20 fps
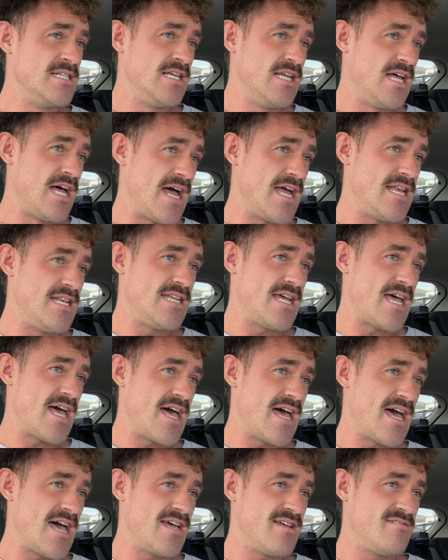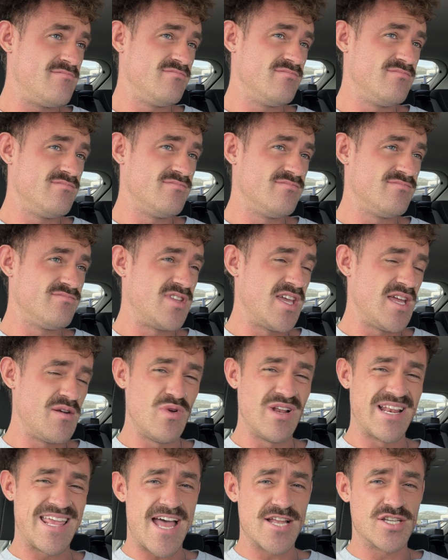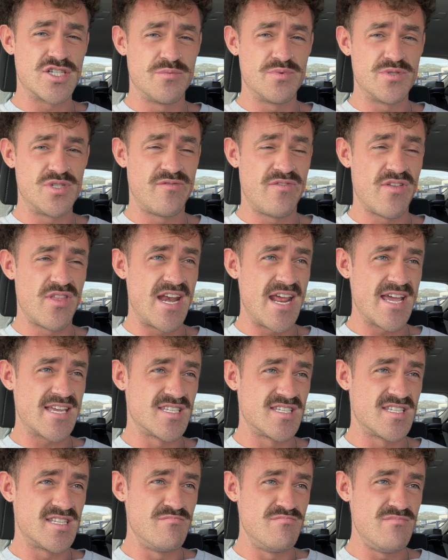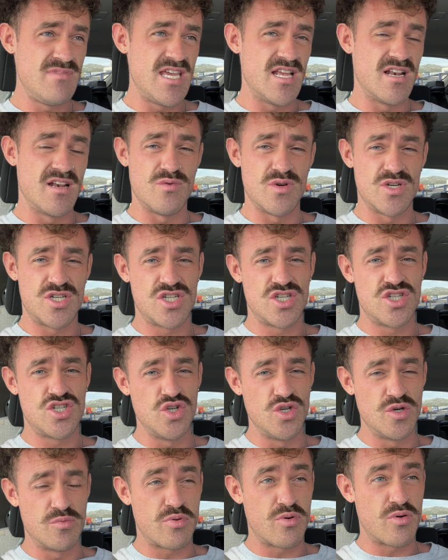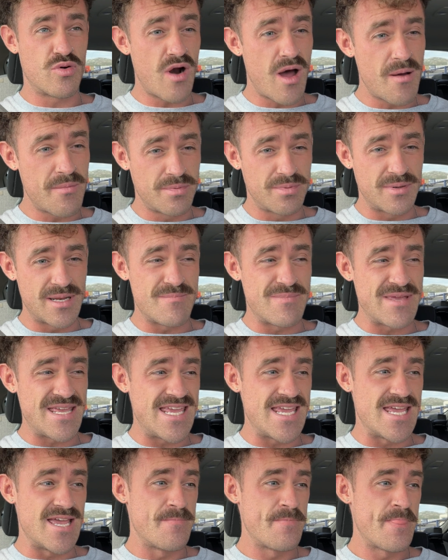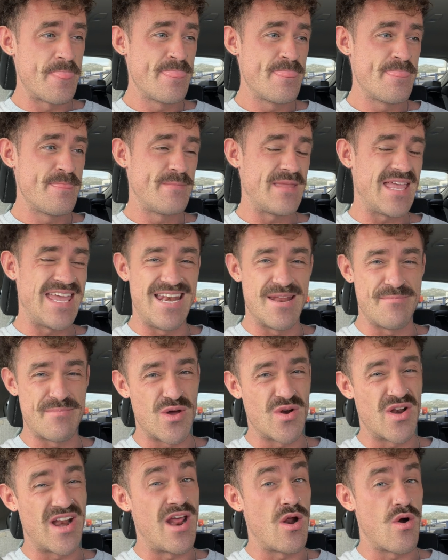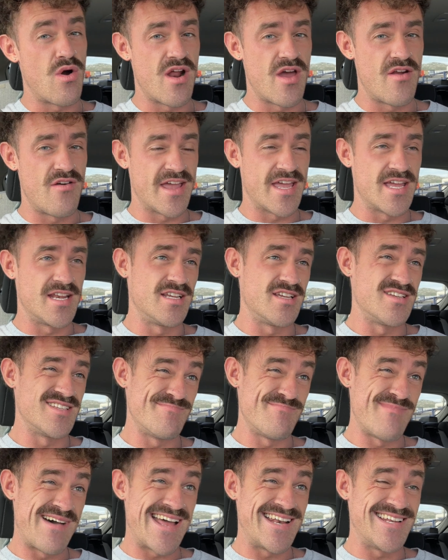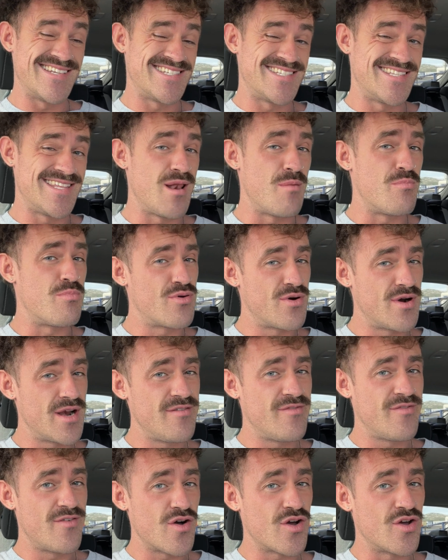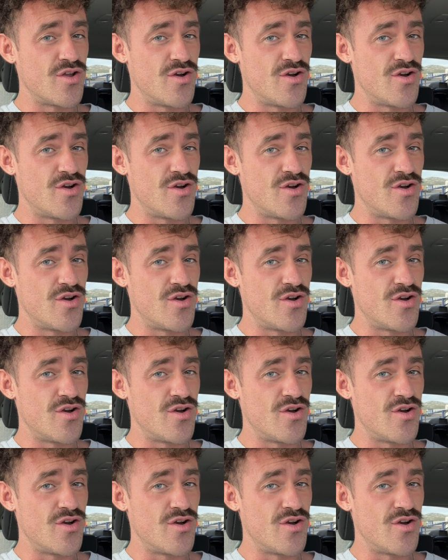and then we'll catch up with you for the next meal, which should probably be in about an hour, I reckon, because man is still pretty fucking